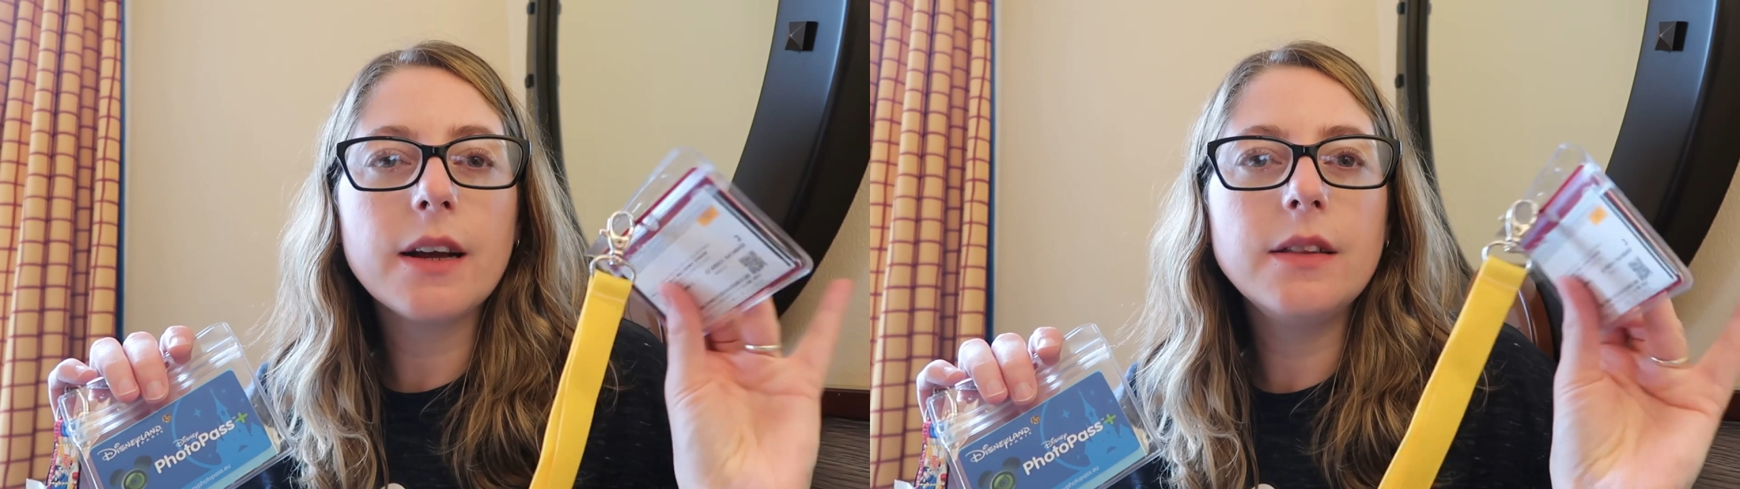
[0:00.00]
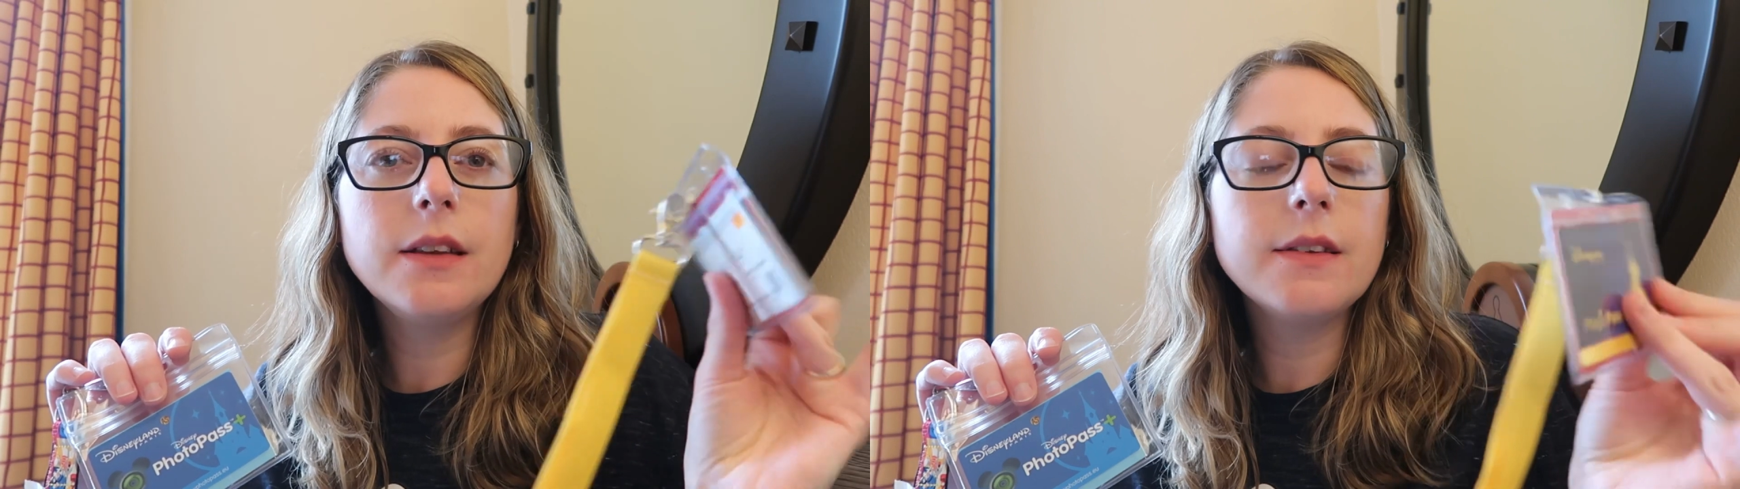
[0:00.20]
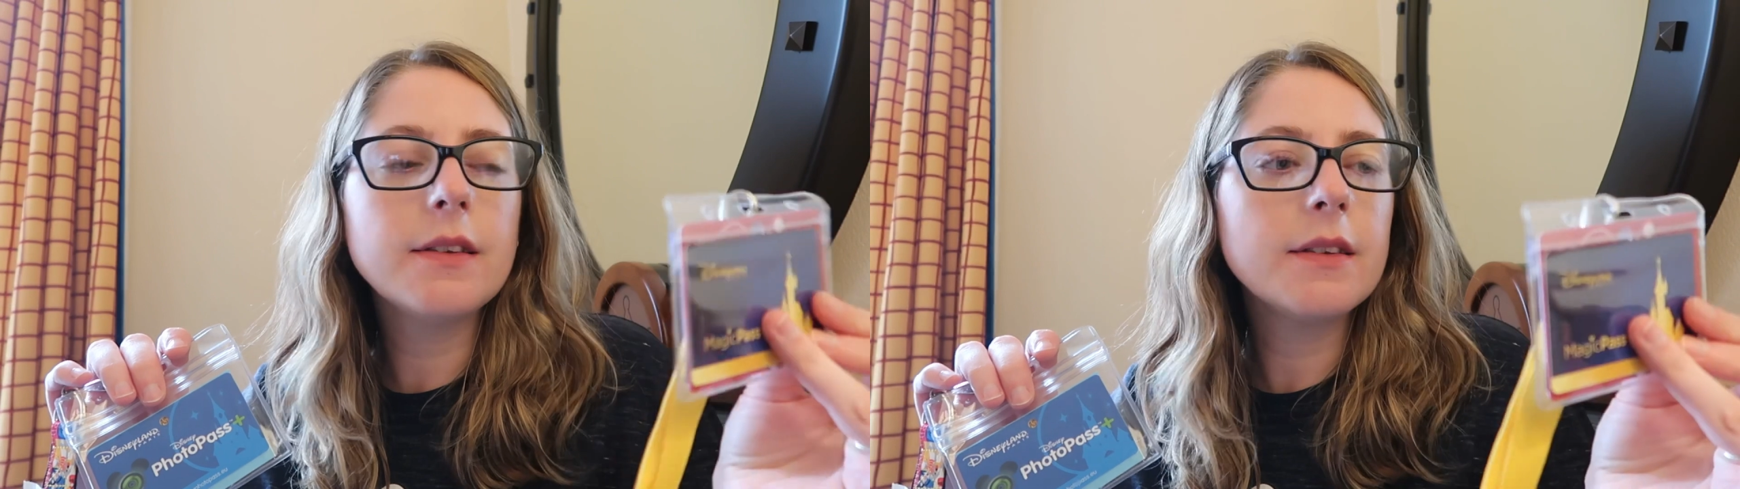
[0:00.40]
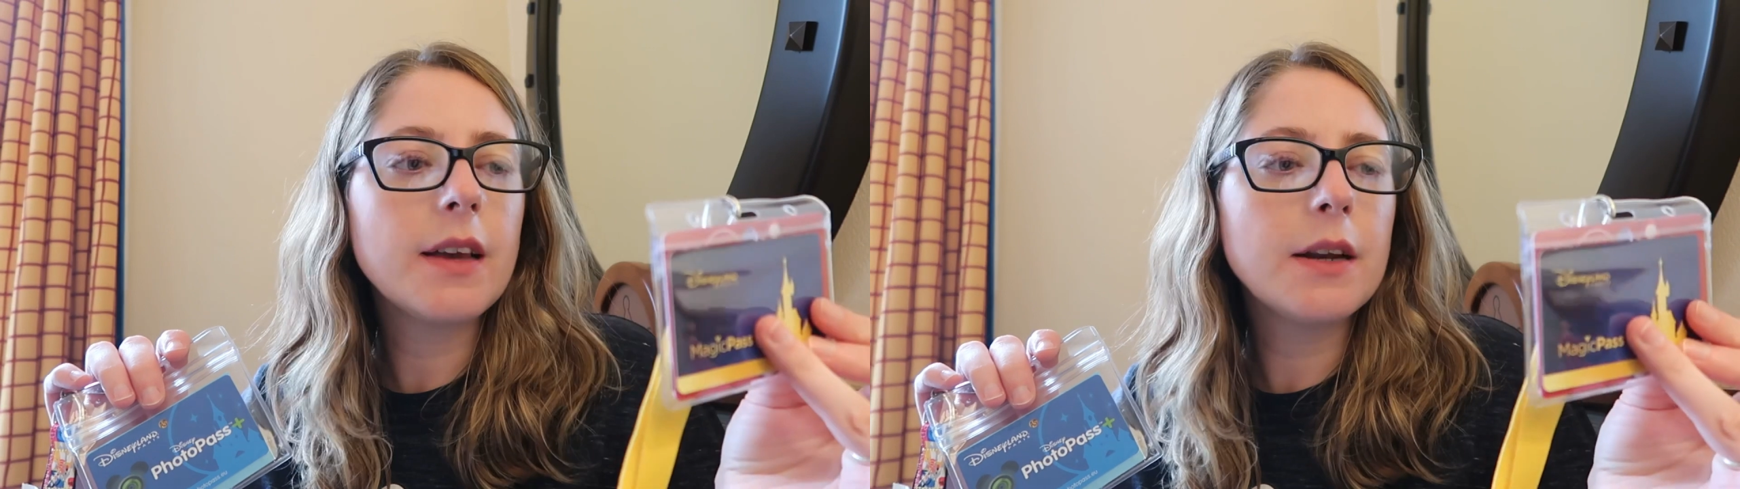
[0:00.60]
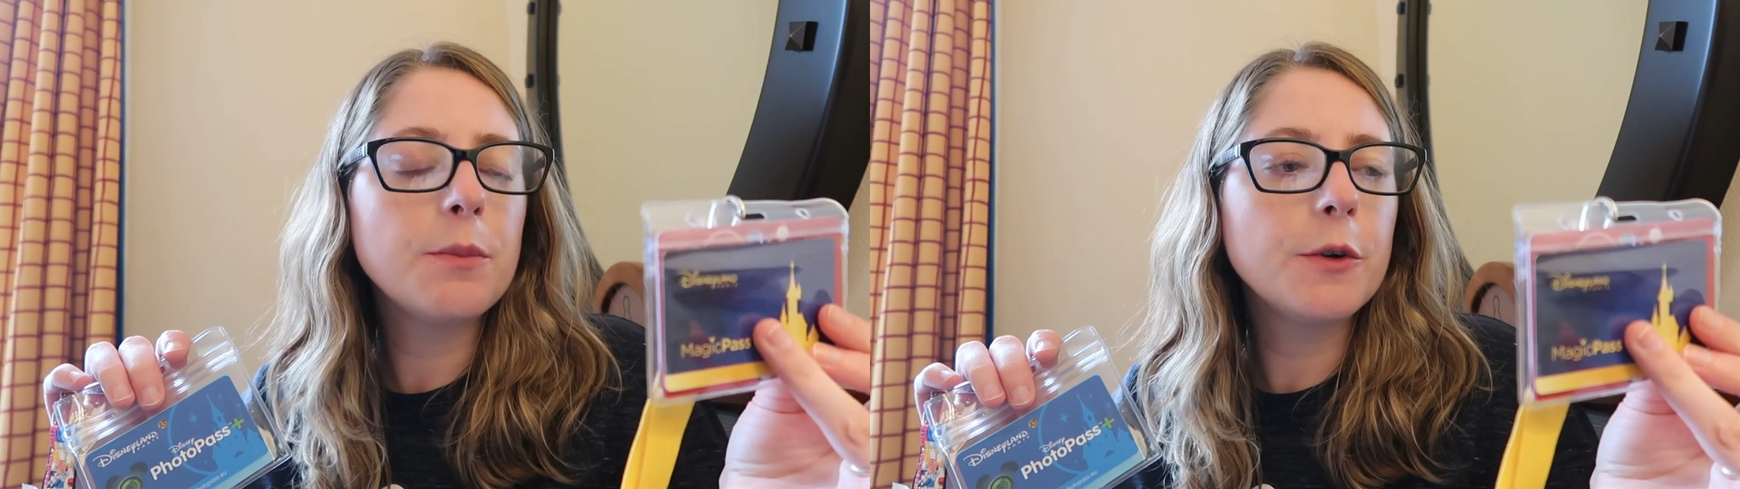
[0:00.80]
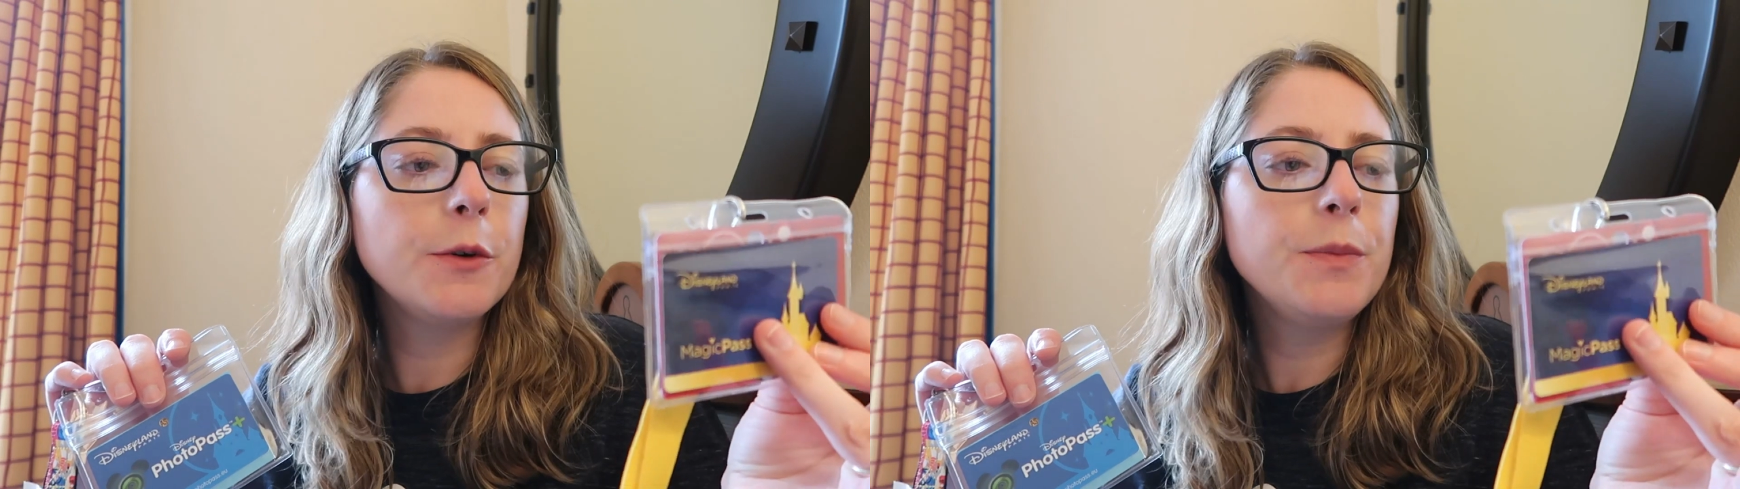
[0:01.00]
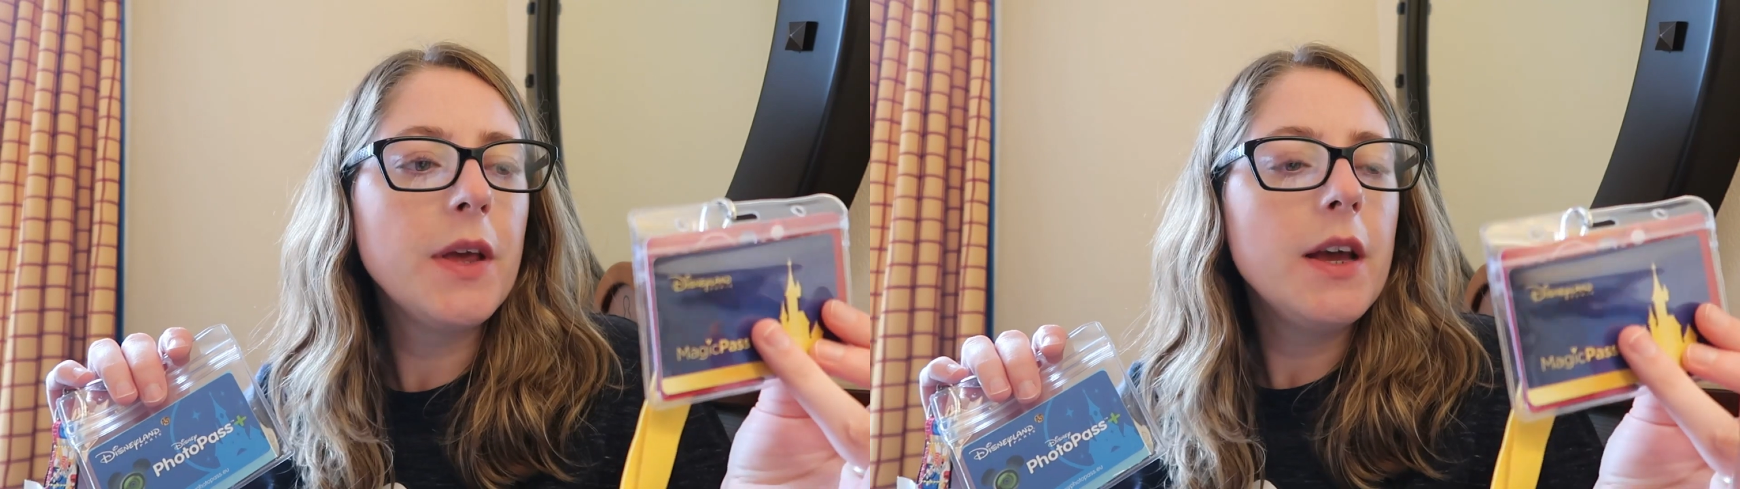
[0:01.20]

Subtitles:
and these are scannable,